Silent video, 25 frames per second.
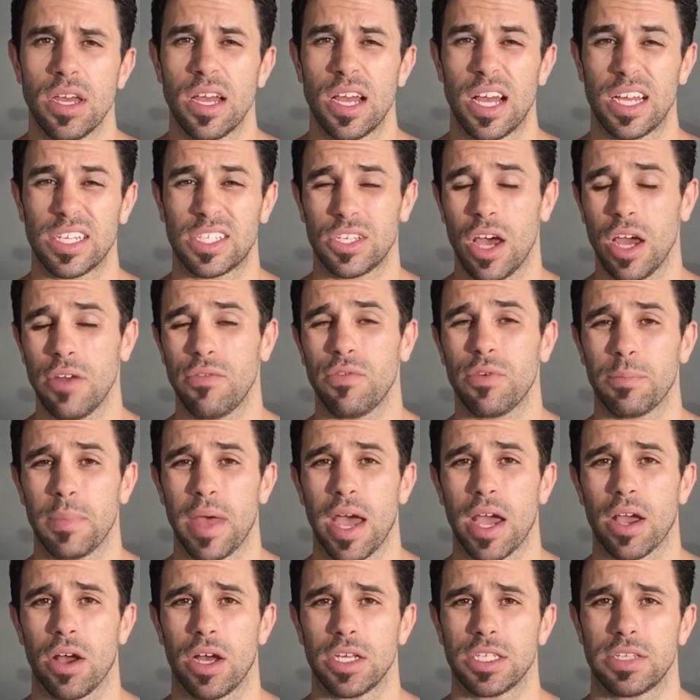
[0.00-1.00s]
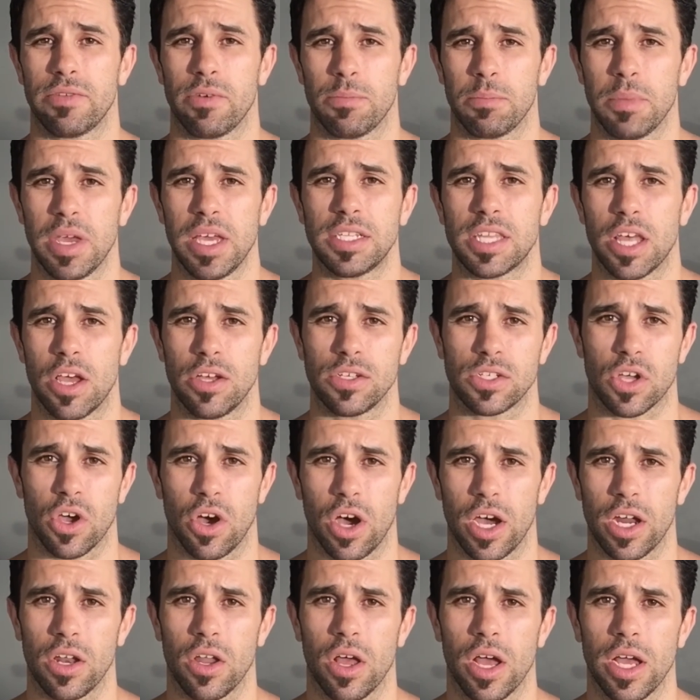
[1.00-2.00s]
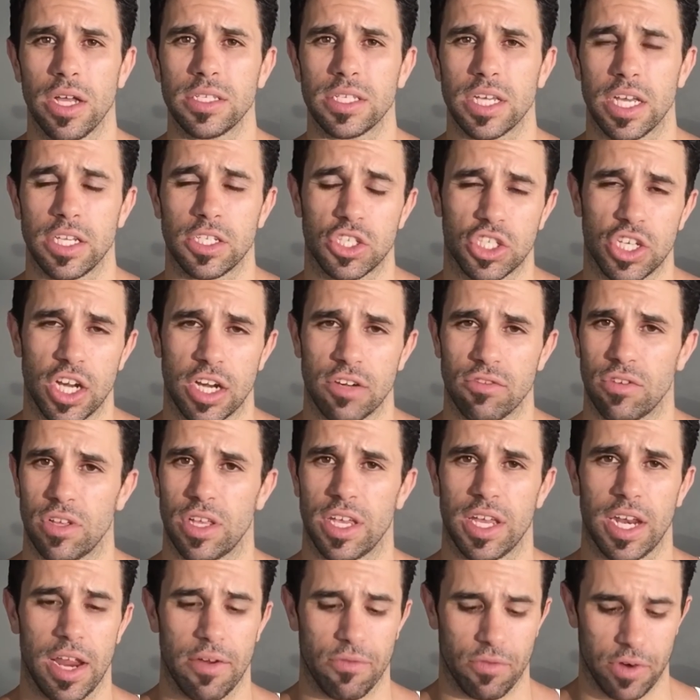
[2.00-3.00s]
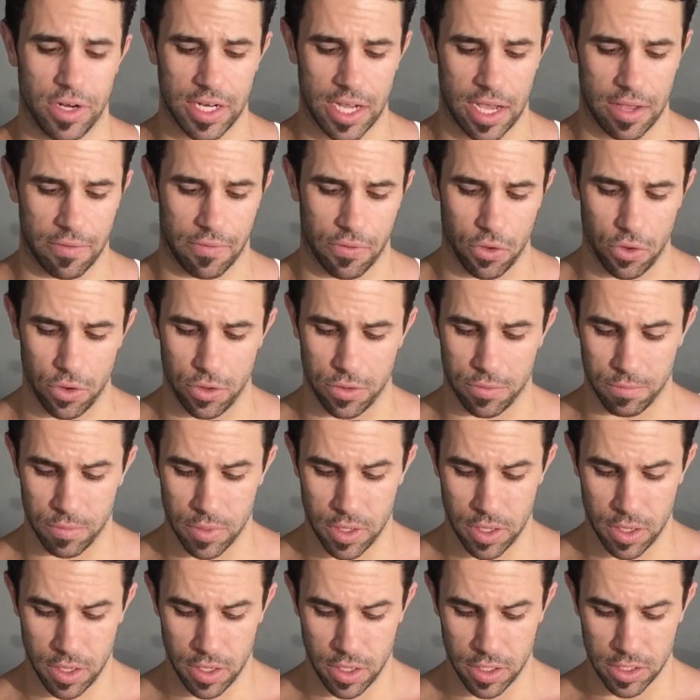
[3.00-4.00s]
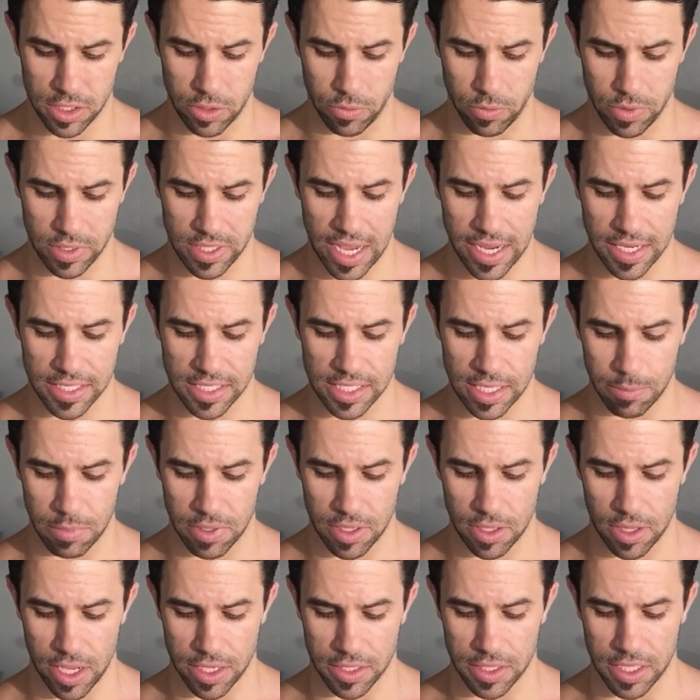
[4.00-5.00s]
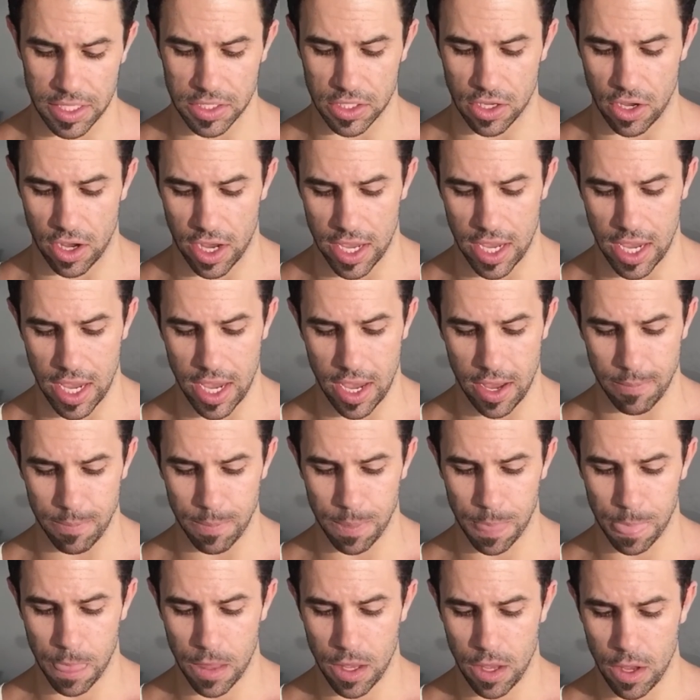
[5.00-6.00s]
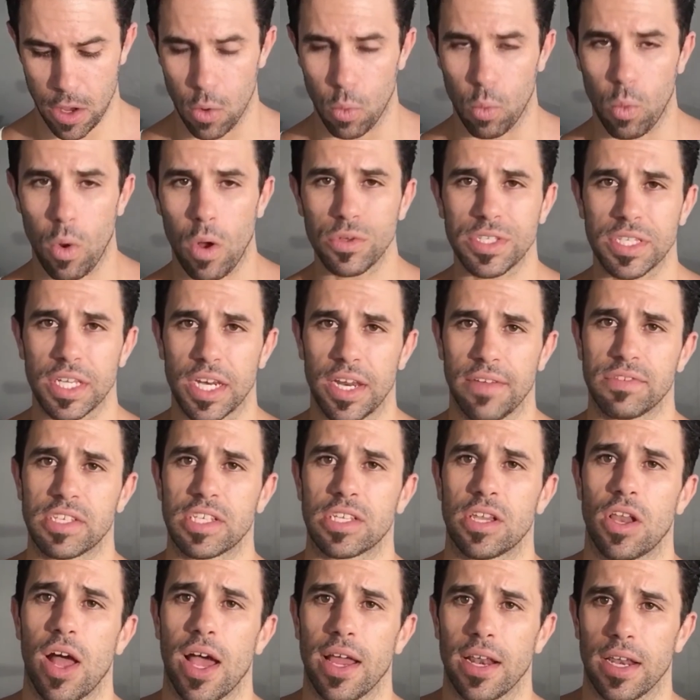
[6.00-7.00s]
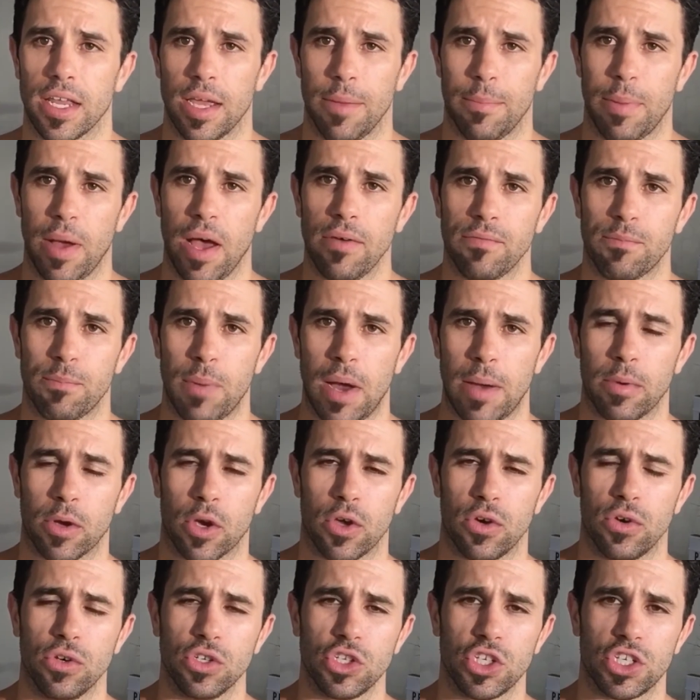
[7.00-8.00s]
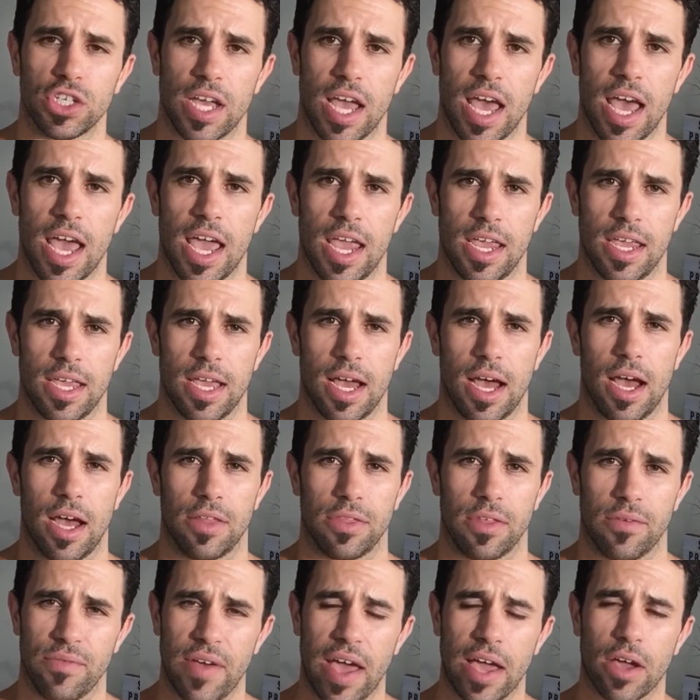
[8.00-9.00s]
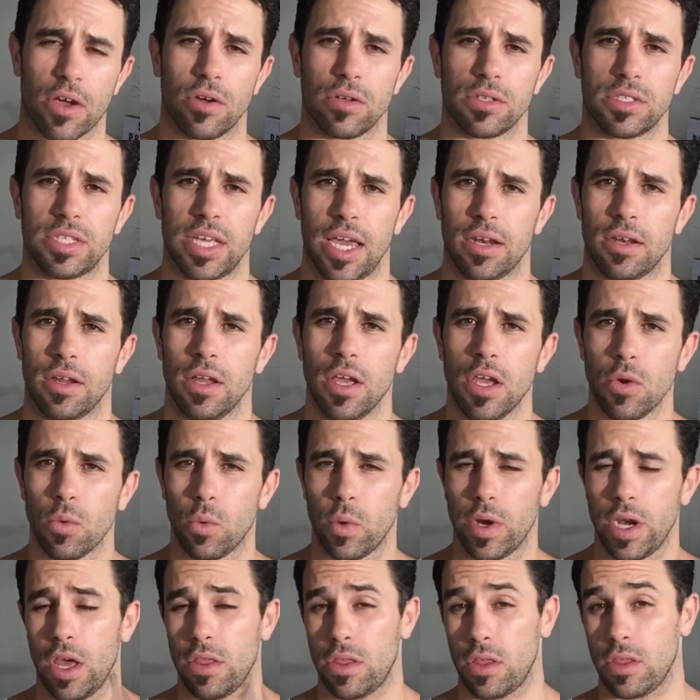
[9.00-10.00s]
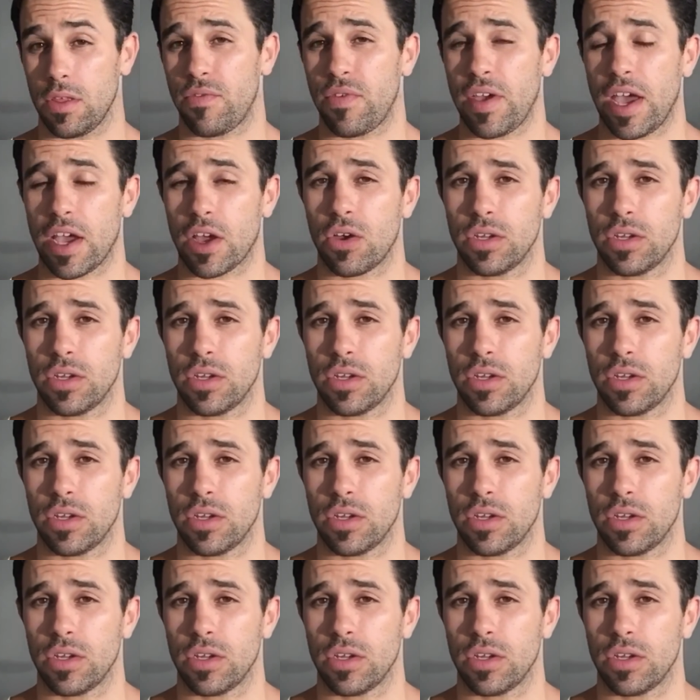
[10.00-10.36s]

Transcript: Aside from that, guys, if it meets those guidelines, it's generally an everyday food. So we take something like this guy here, Whilst it is slightly above baba ganoush, the fat content, we know that the fat